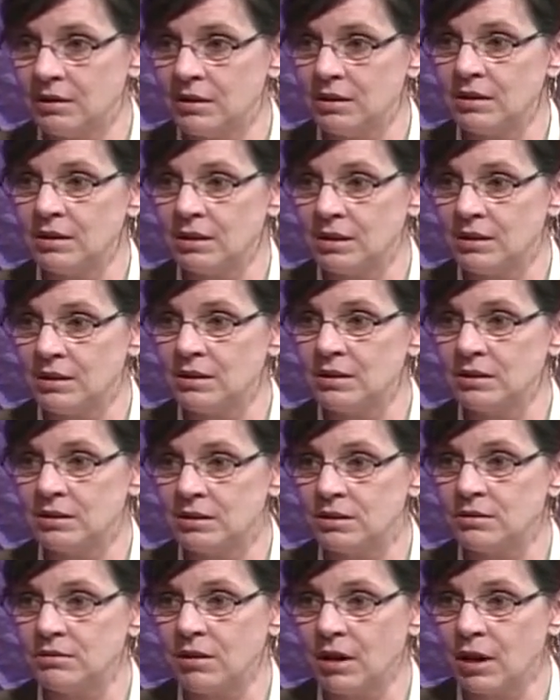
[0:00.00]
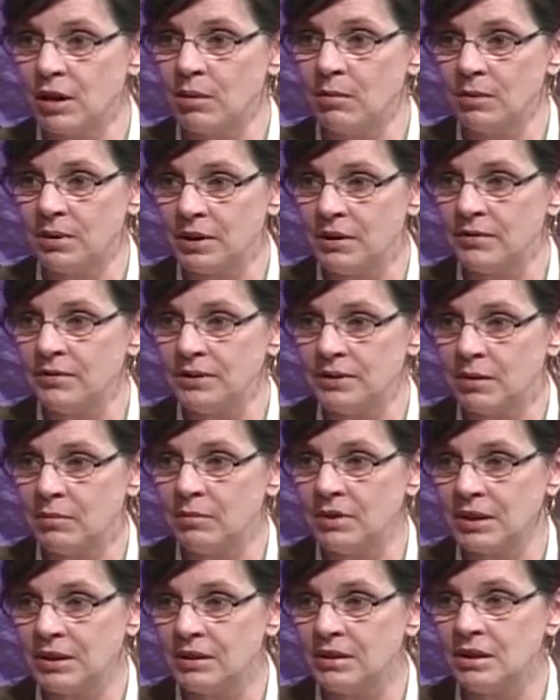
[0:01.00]
the things to help if
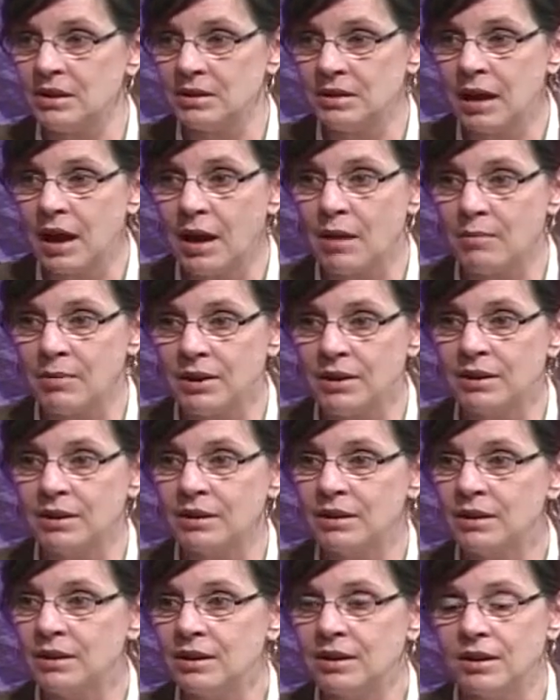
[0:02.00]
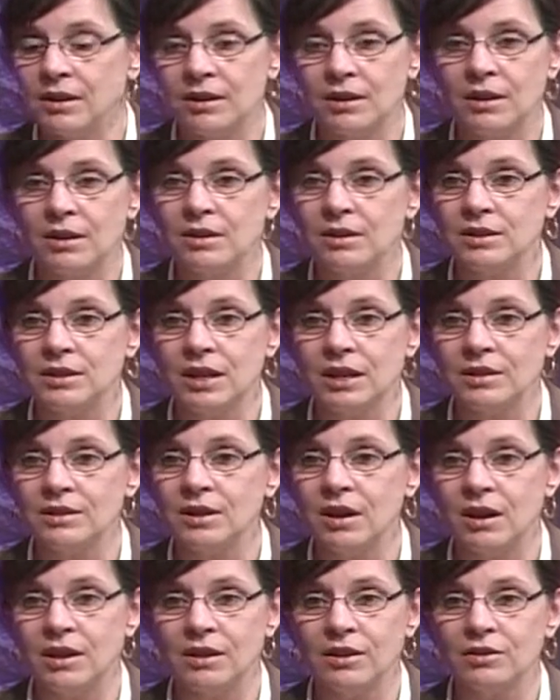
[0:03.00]
something does happen. The
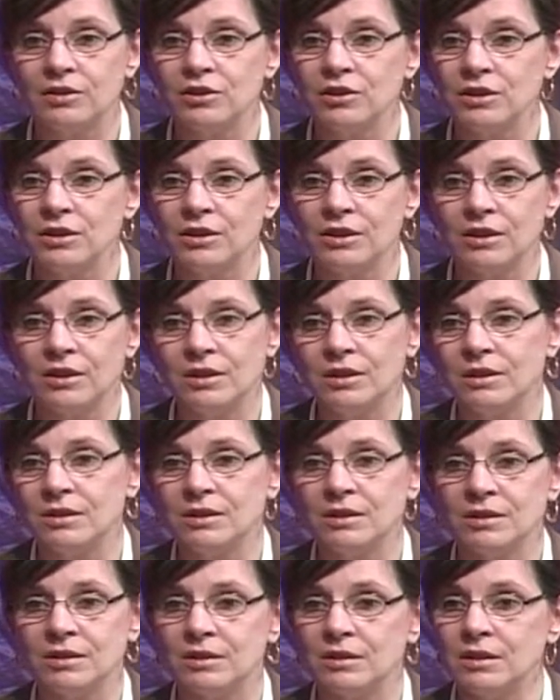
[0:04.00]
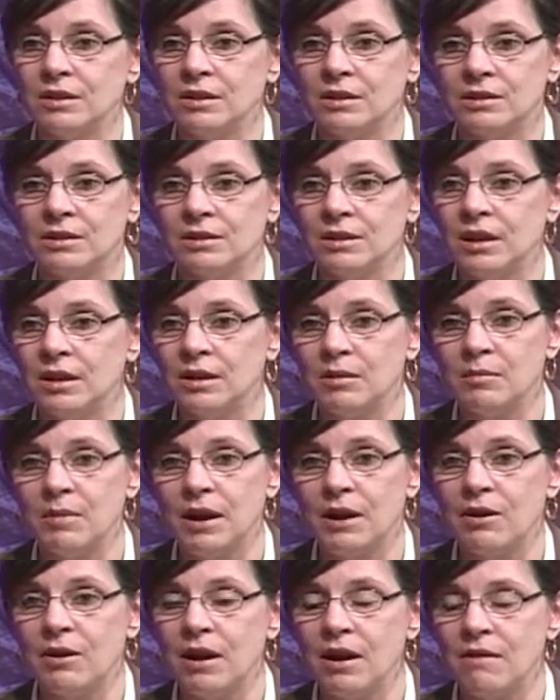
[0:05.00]
technology is getting
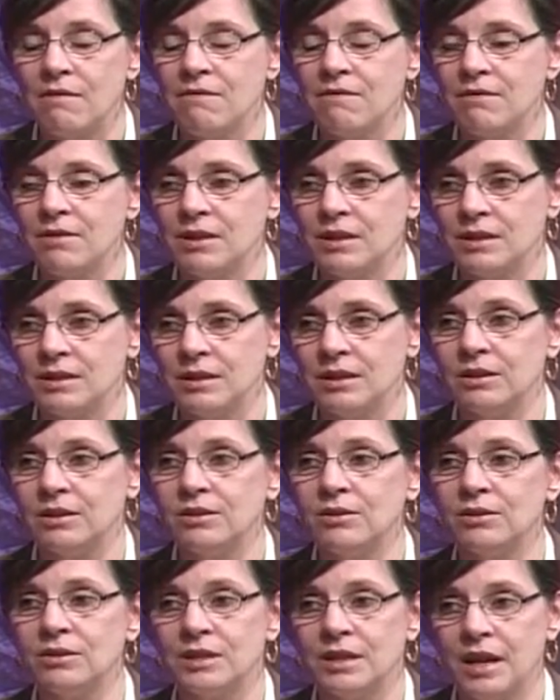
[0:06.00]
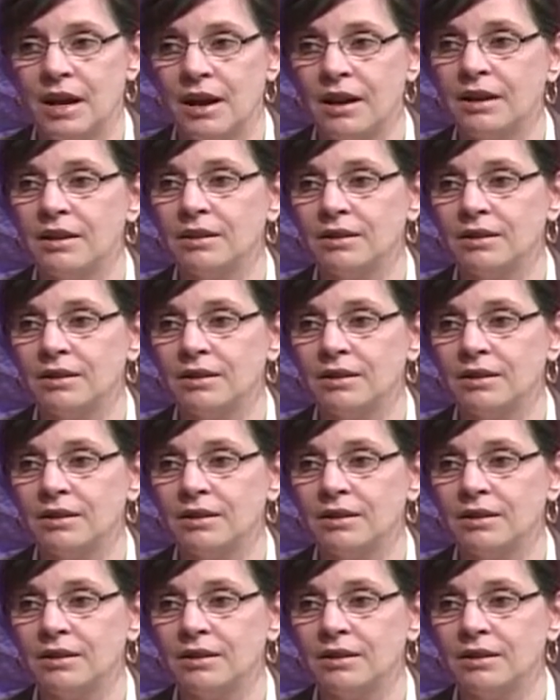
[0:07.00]
better every single day.